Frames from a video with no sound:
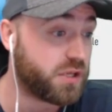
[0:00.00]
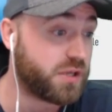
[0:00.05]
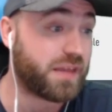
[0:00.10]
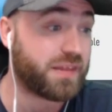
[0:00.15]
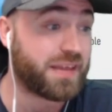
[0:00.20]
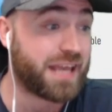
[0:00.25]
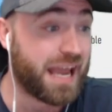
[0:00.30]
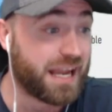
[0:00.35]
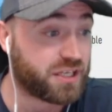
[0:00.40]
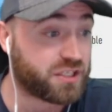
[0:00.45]
You get
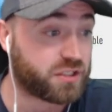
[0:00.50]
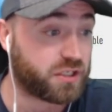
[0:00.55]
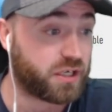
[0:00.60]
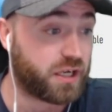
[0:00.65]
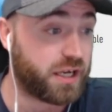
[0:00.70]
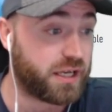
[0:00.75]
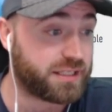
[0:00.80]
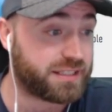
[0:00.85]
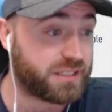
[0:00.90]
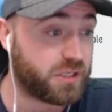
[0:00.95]
the
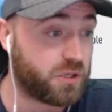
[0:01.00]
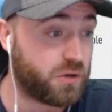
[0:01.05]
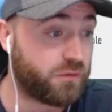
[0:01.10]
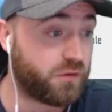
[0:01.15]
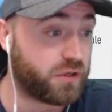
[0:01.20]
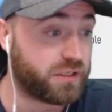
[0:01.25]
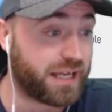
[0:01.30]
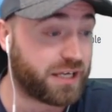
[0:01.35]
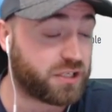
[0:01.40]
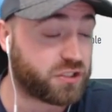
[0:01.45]
extra
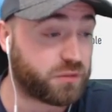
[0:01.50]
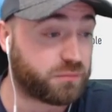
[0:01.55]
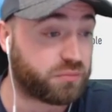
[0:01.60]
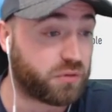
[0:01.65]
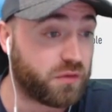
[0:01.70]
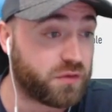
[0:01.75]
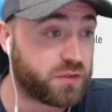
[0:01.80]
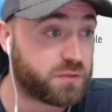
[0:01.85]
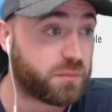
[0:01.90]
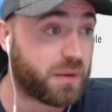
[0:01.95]
silver and the extra
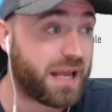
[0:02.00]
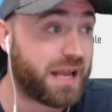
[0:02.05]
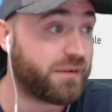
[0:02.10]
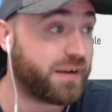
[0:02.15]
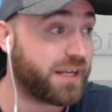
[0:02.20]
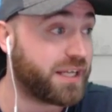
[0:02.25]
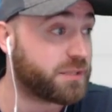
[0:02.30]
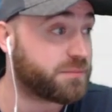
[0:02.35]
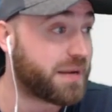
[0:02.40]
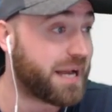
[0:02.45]
bronze player
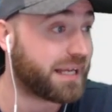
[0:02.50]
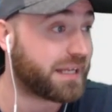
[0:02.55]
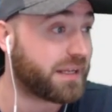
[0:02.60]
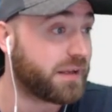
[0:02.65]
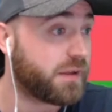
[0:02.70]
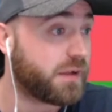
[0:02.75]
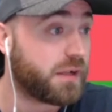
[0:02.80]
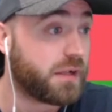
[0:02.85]
in each pack.